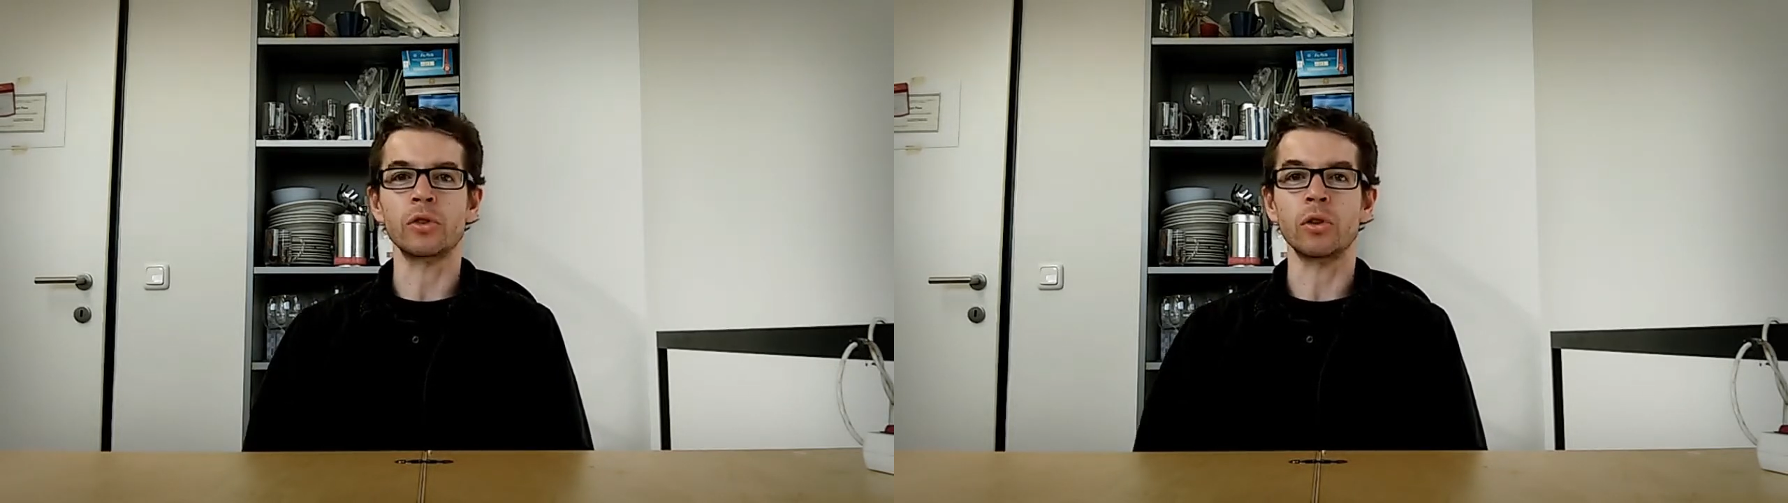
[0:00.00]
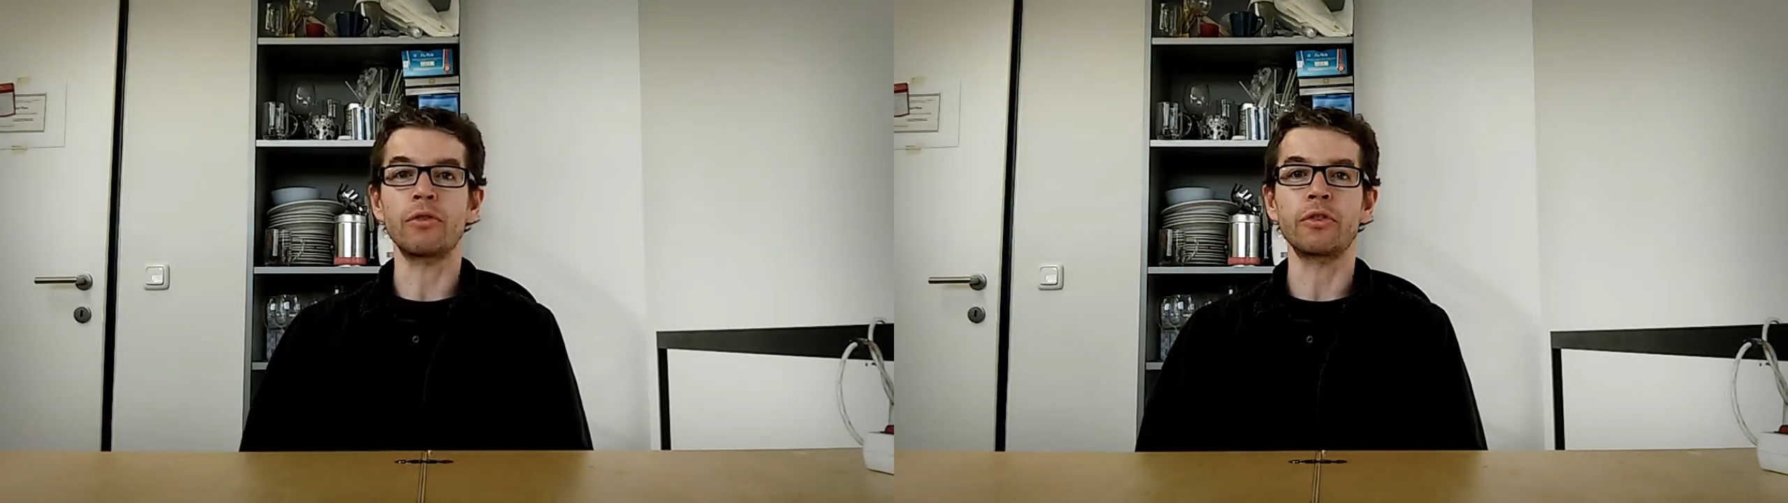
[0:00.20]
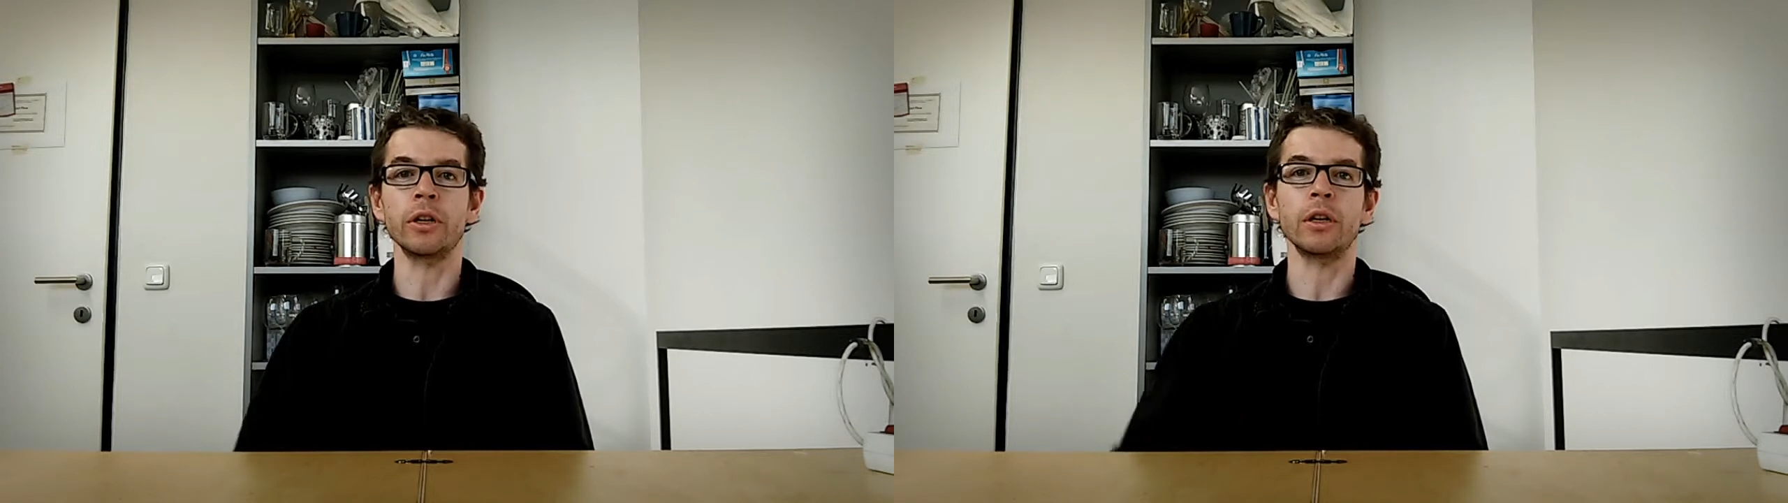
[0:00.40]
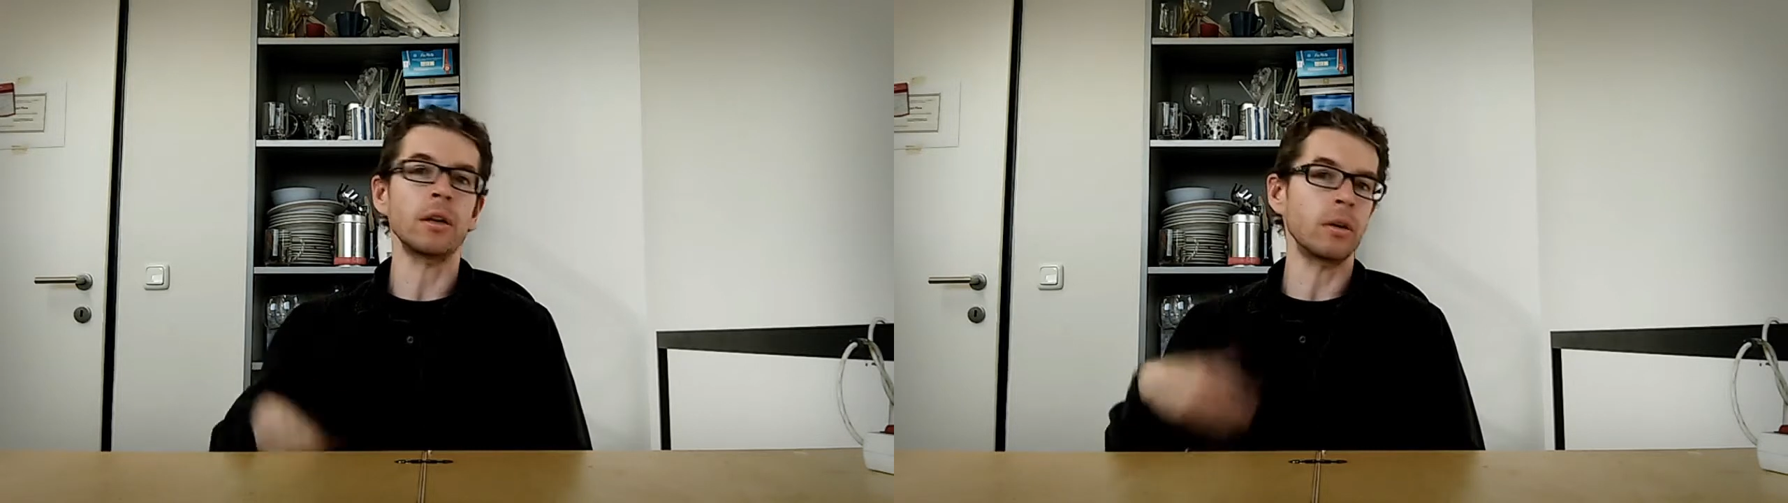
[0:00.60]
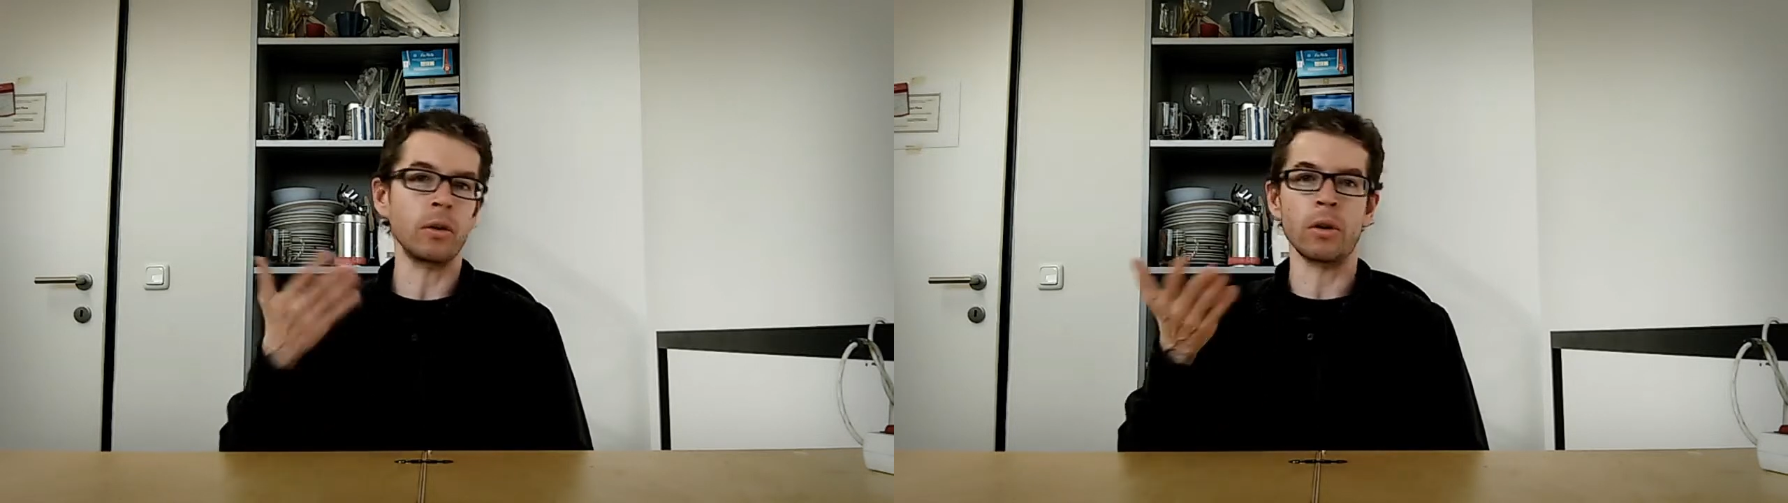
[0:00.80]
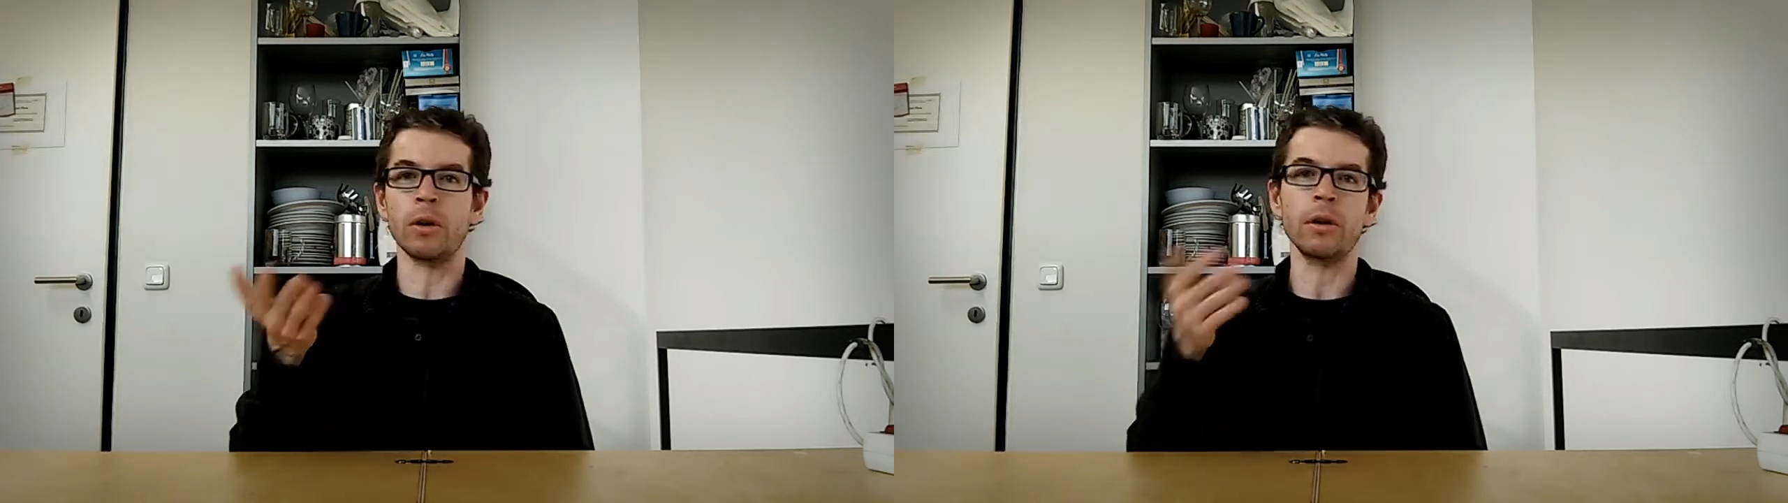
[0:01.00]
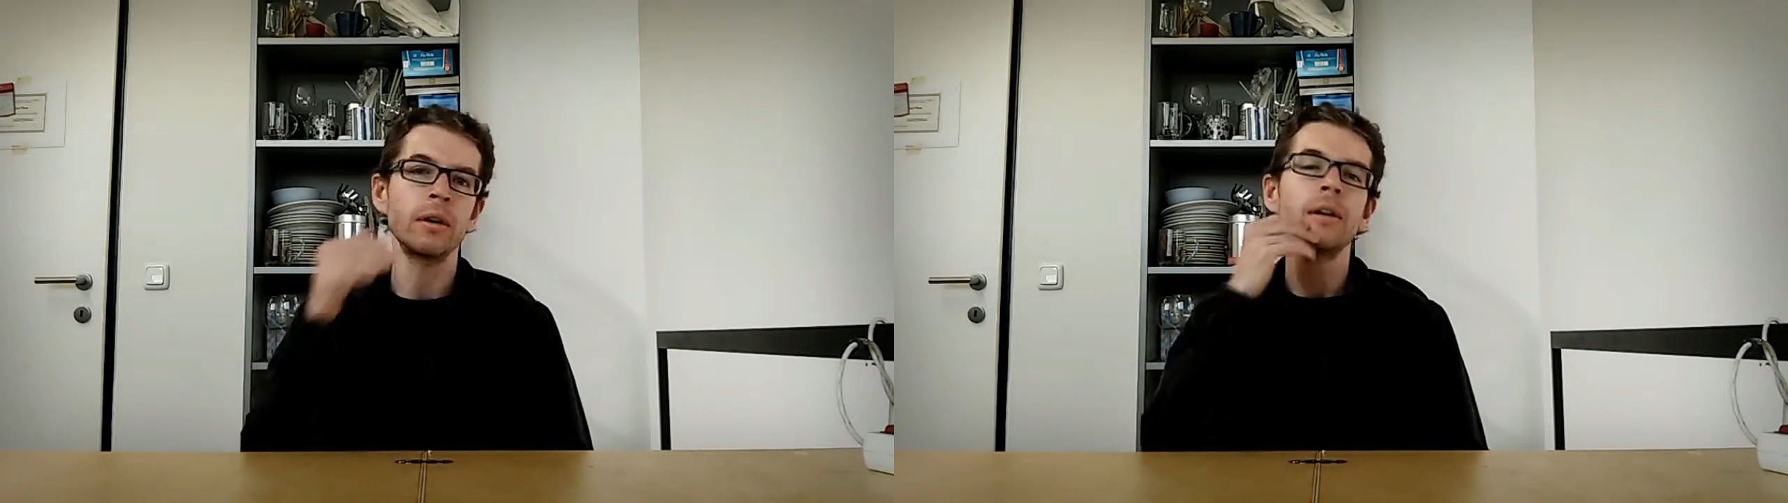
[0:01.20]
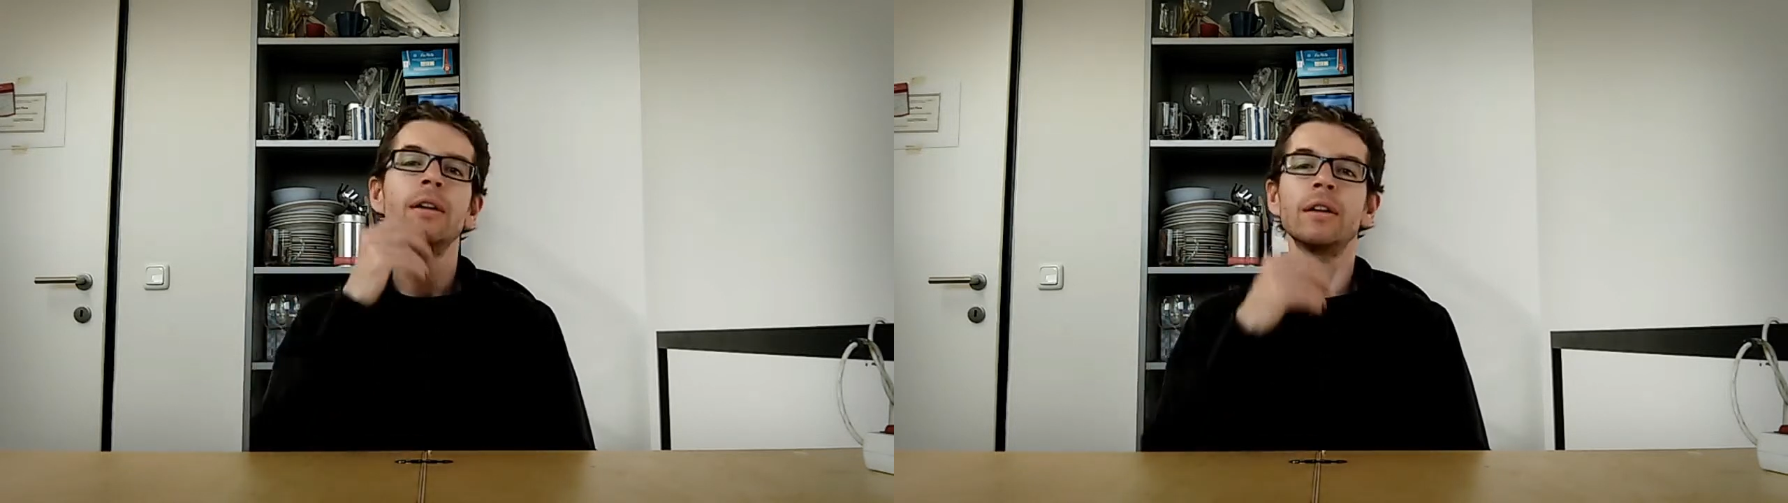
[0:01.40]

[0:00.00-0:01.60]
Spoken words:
Sofia or